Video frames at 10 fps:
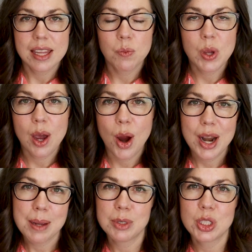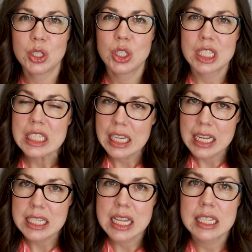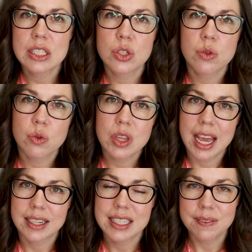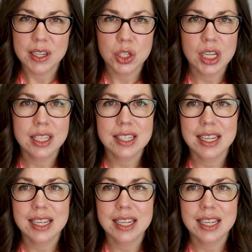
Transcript: we are able to discuss things through the activity sheets.